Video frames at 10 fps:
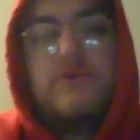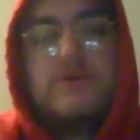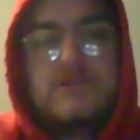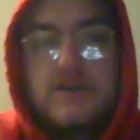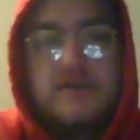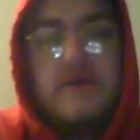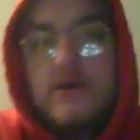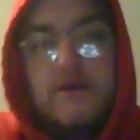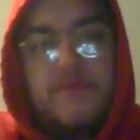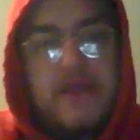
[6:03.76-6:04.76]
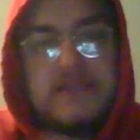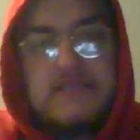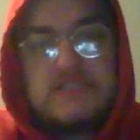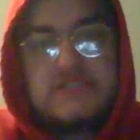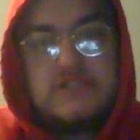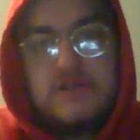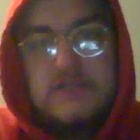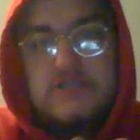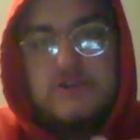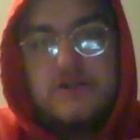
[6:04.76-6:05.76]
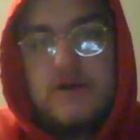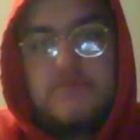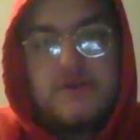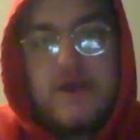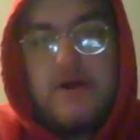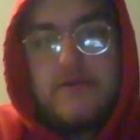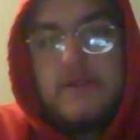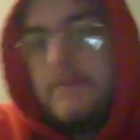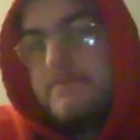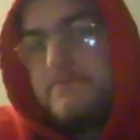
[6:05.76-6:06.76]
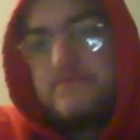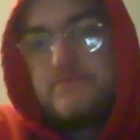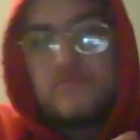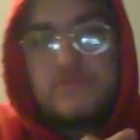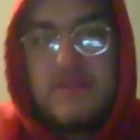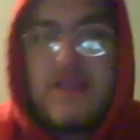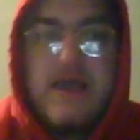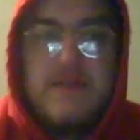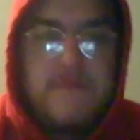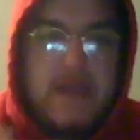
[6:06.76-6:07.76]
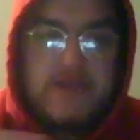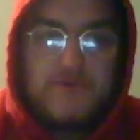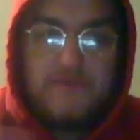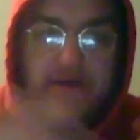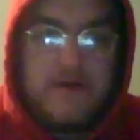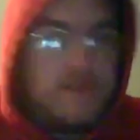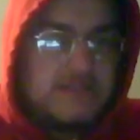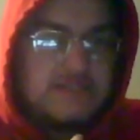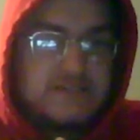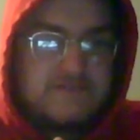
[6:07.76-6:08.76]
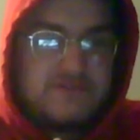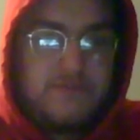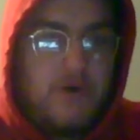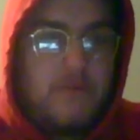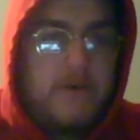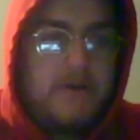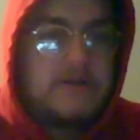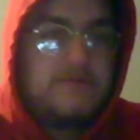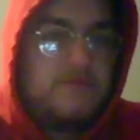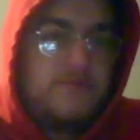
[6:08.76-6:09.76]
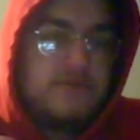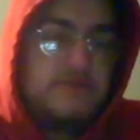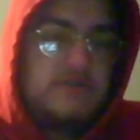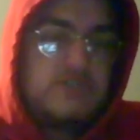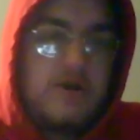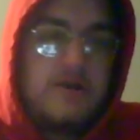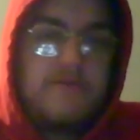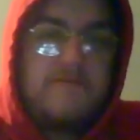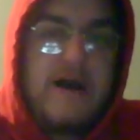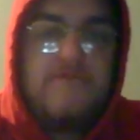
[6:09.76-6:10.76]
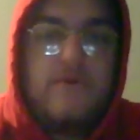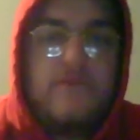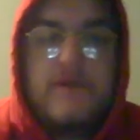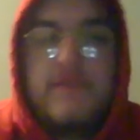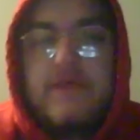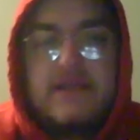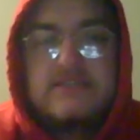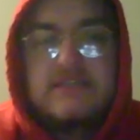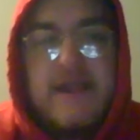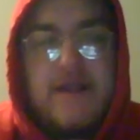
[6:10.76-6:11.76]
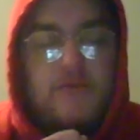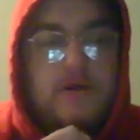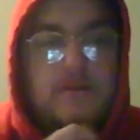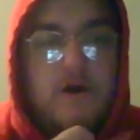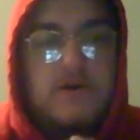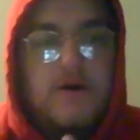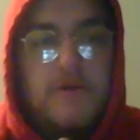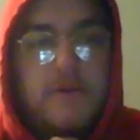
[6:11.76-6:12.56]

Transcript: It wasn't good. But then Easter comes around, and Manuel Valdez leaves the ballpark, and we chalk up a 5-1 win thanks to Garrett Whitlock on the